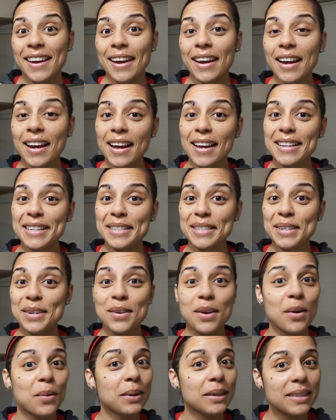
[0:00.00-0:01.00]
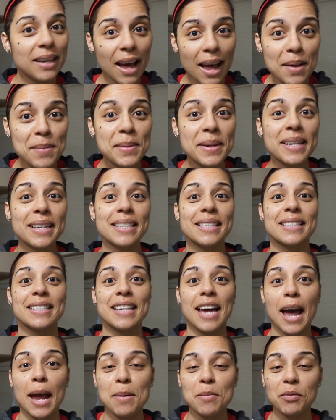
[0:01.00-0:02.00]
Hey guys, you know what time it is?
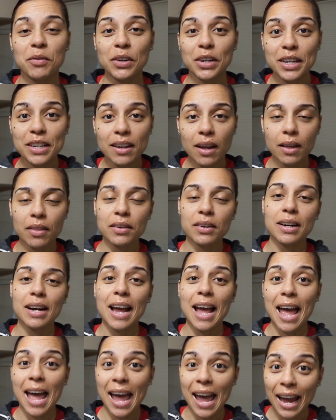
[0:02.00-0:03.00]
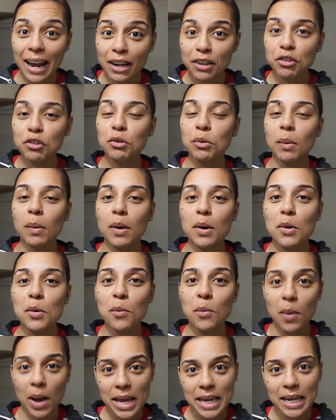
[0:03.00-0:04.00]
Time for another
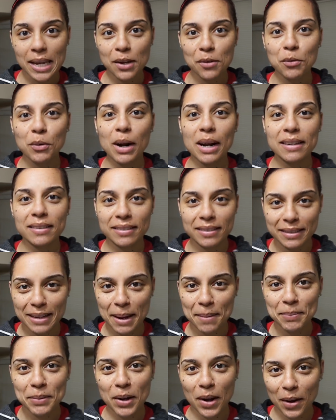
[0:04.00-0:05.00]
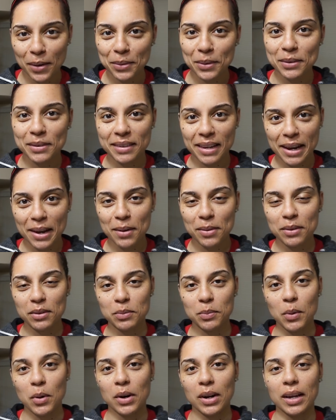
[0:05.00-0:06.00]
actual weigh-in where I stepped on the scale
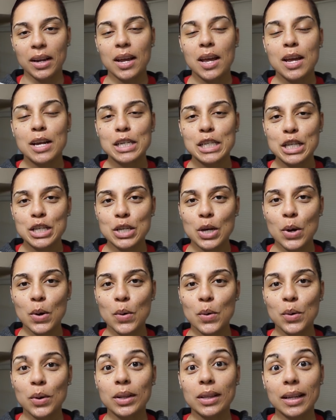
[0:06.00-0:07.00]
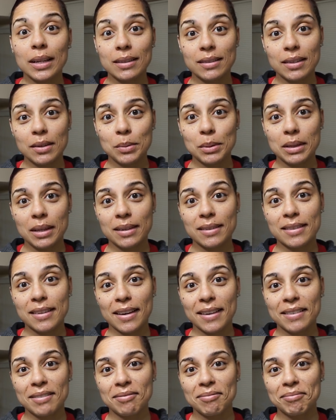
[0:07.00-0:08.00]
this morning. So let's see what that
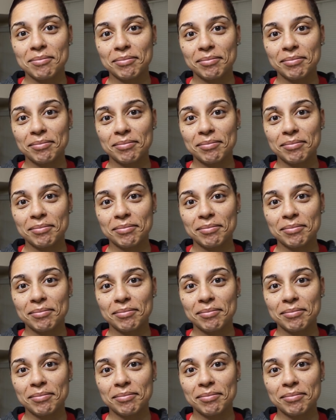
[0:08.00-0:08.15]
said.